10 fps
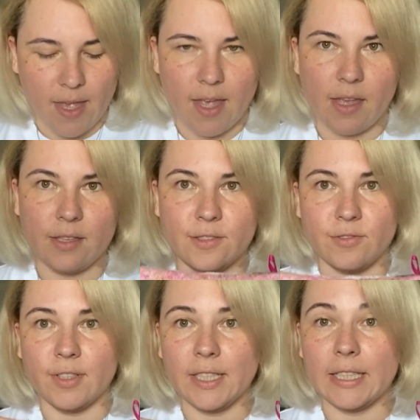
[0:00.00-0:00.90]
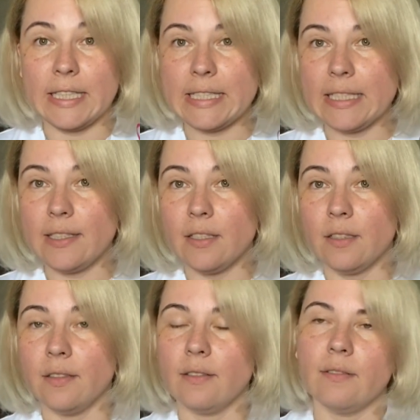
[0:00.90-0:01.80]
It's really easy.
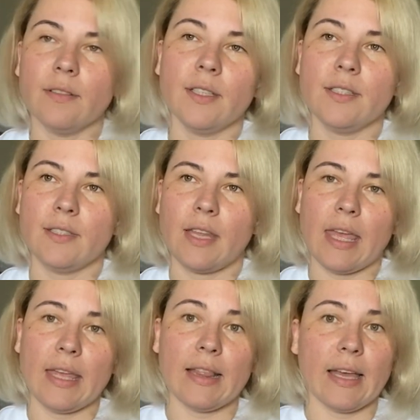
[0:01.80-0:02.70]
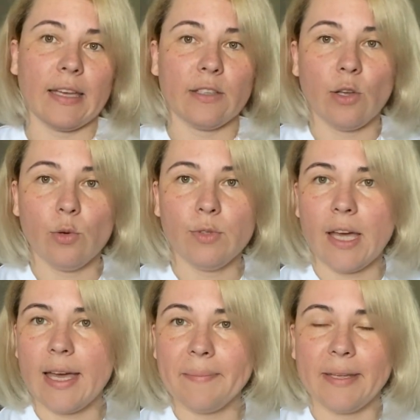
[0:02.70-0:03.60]
It's take like no
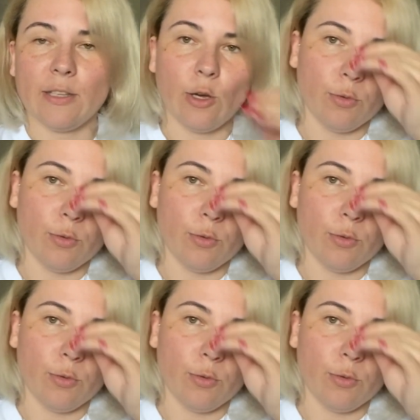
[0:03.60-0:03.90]
time and no